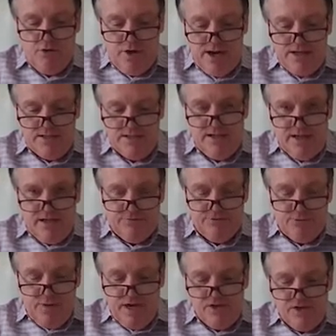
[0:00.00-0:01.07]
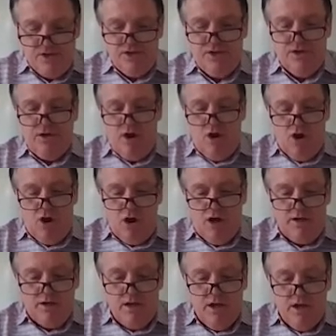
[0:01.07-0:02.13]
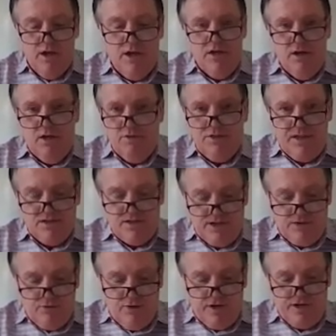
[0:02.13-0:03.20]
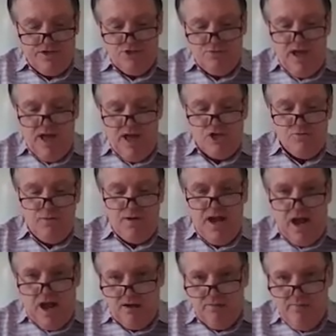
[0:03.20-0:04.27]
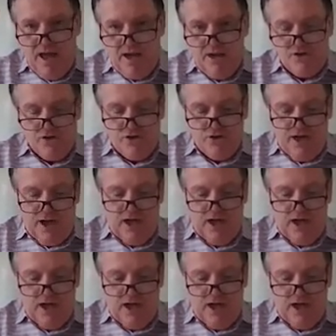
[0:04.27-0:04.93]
great information on crisis management, how to manage your